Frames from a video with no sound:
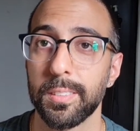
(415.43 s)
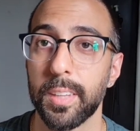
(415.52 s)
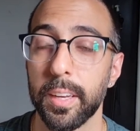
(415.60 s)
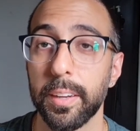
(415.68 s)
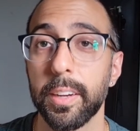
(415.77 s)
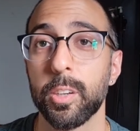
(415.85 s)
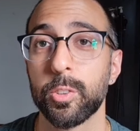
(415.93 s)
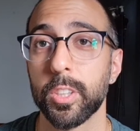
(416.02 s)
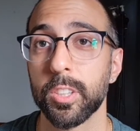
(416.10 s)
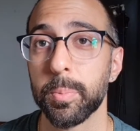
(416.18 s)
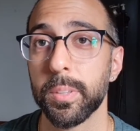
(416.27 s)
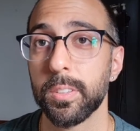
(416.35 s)
getting a hair
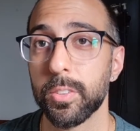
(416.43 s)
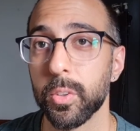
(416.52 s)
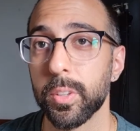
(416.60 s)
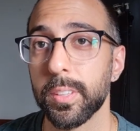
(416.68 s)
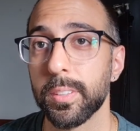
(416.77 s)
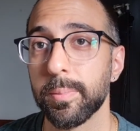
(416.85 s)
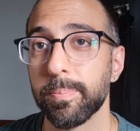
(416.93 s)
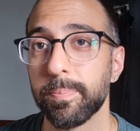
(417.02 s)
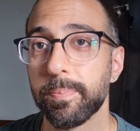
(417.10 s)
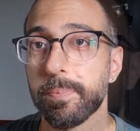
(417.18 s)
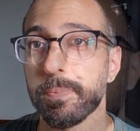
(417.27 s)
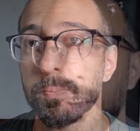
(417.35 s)
transplant in Turkey.
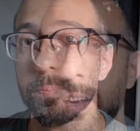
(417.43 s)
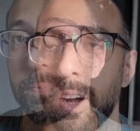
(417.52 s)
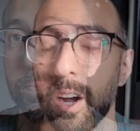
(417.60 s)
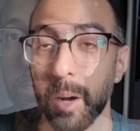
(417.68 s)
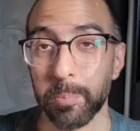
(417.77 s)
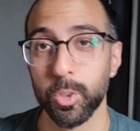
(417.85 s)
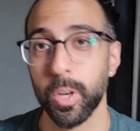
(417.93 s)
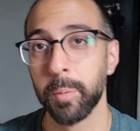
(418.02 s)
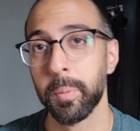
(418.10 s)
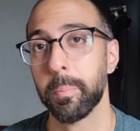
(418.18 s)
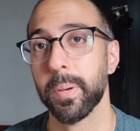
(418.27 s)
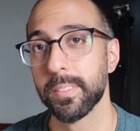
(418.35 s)
I'm trying
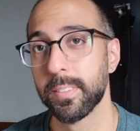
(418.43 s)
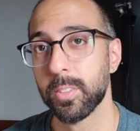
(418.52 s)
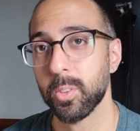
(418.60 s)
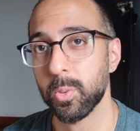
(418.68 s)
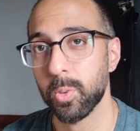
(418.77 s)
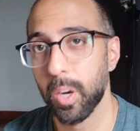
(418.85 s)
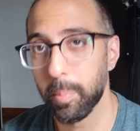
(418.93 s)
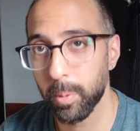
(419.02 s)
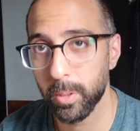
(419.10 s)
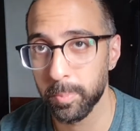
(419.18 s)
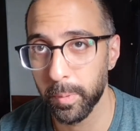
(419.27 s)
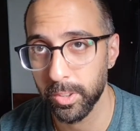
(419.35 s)
my best to upload
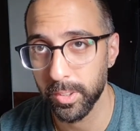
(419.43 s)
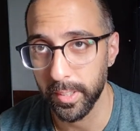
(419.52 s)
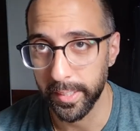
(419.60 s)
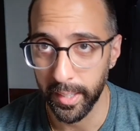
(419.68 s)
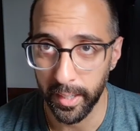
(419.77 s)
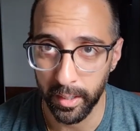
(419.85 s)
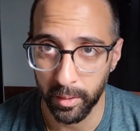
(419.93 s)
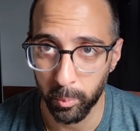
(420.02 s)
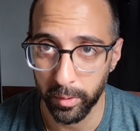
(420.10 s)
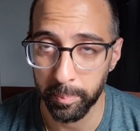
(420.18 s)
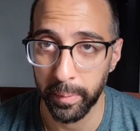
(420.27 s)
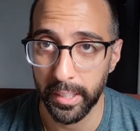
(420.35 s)
as much as I can
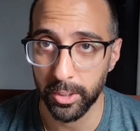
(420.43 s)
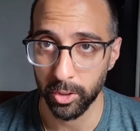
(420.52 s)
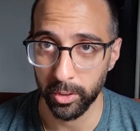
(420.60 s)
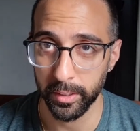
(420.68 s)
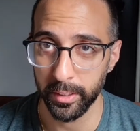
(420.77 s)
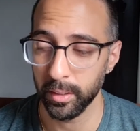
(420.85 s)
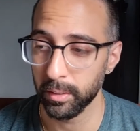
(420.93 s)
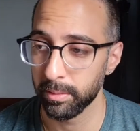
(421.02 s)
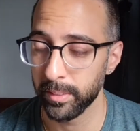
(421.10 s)
with my journey of